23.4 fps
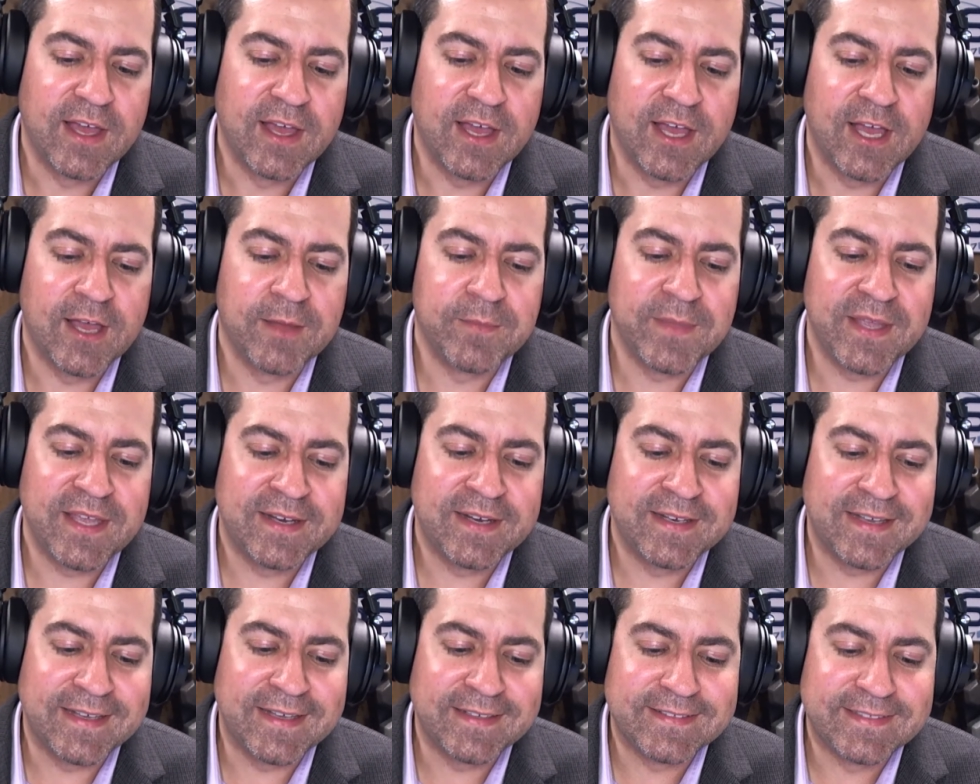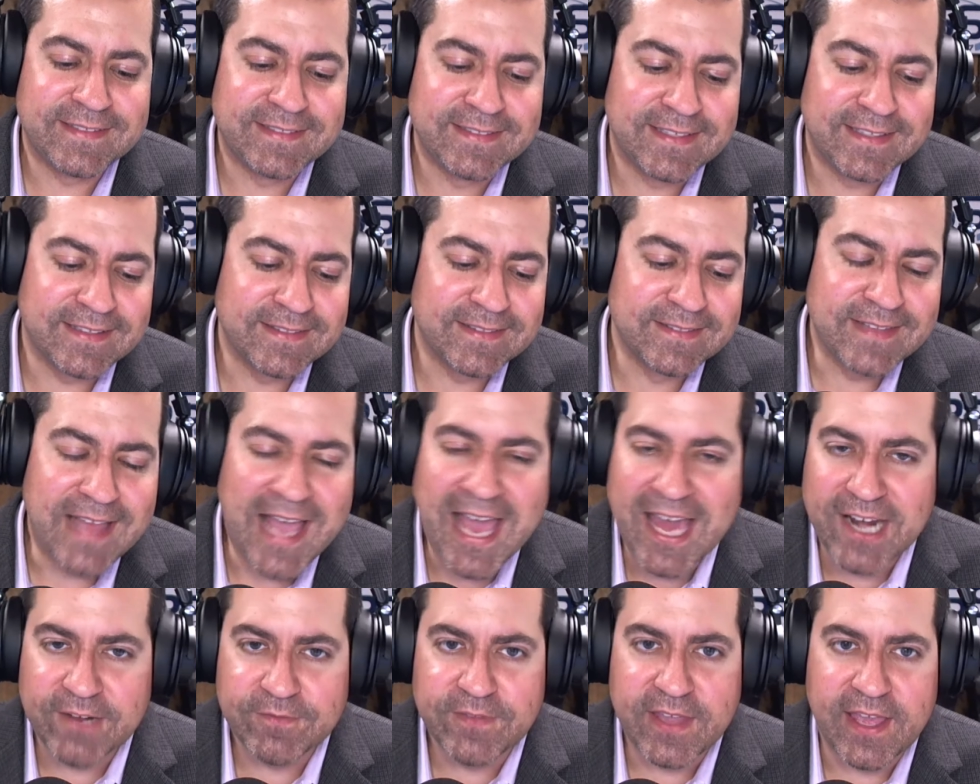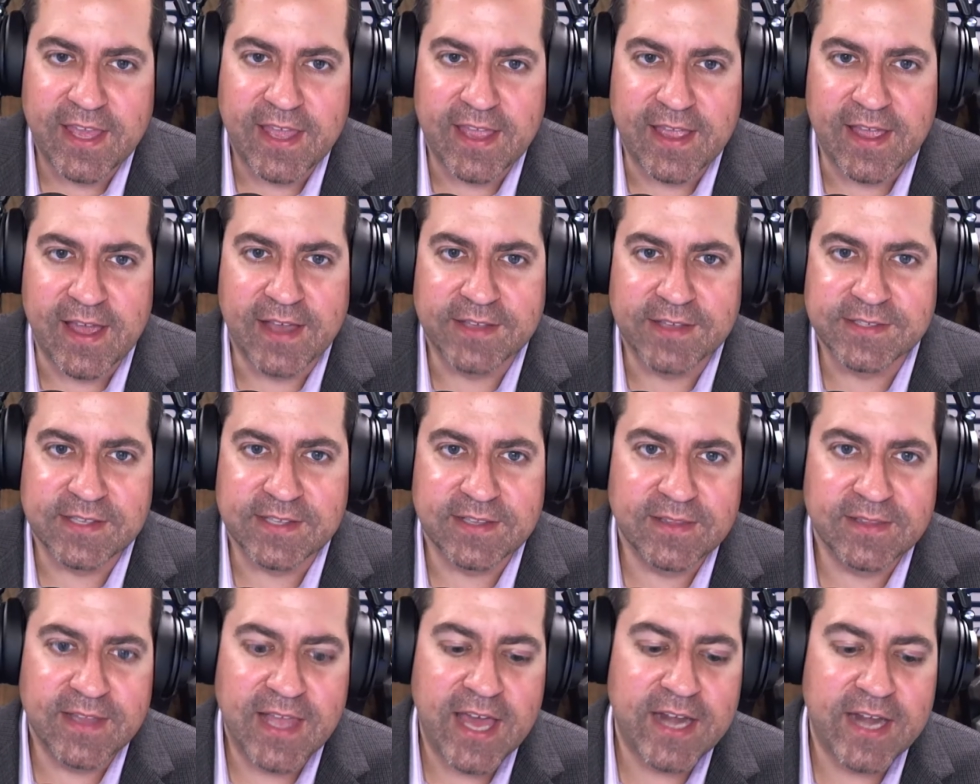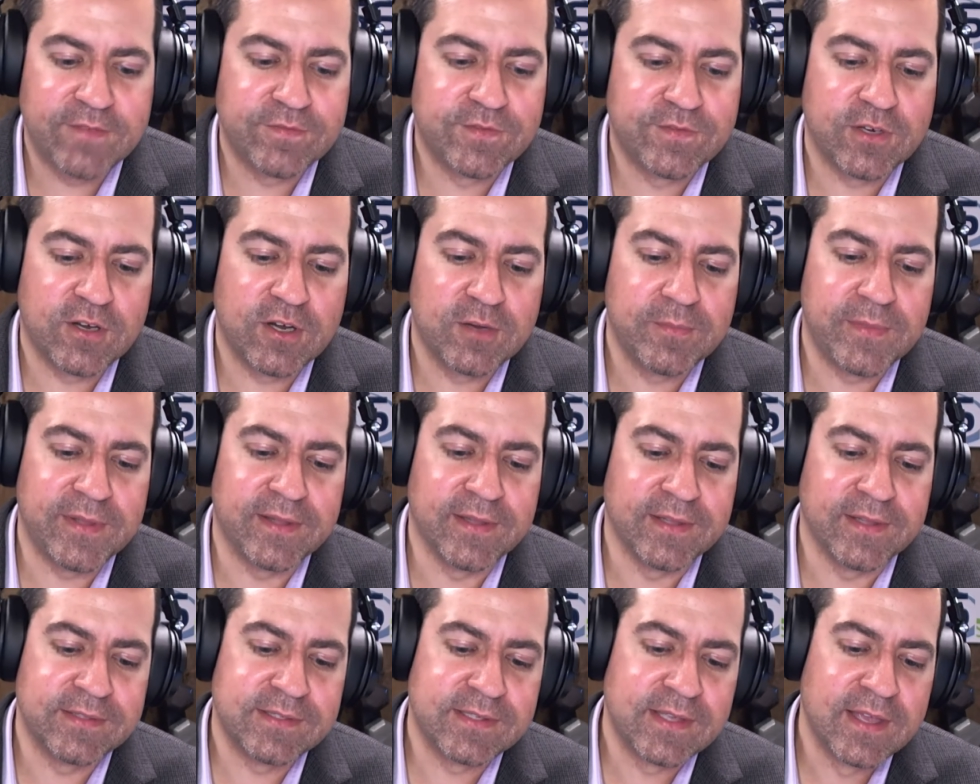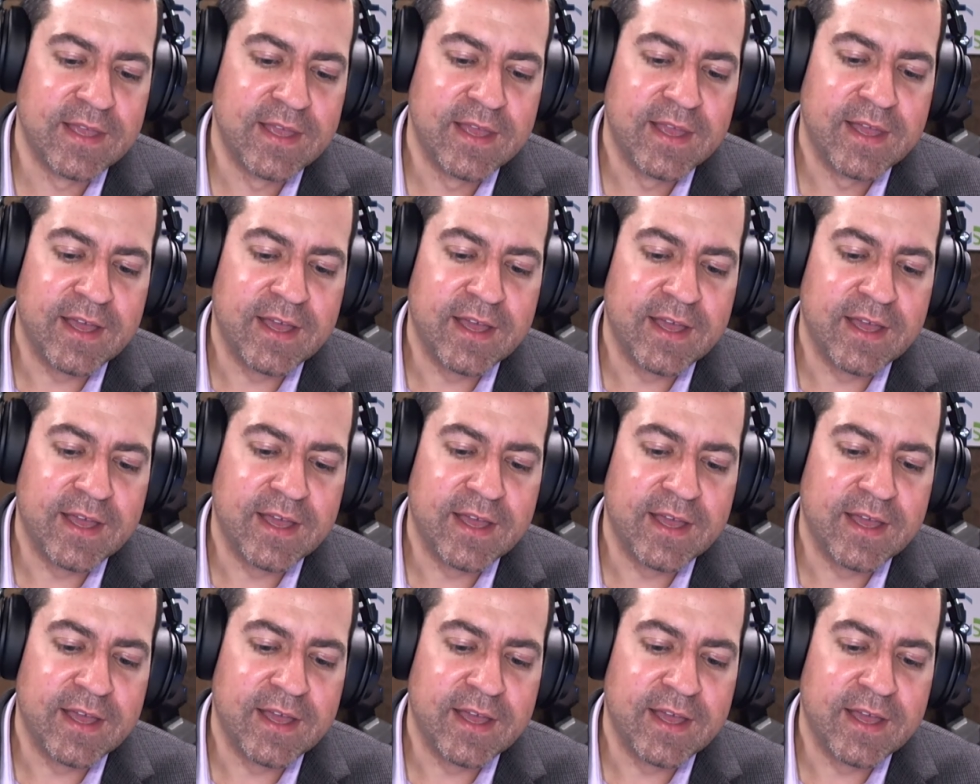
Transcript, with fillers: um, and a, a, lot of chaos, a lot of turbulence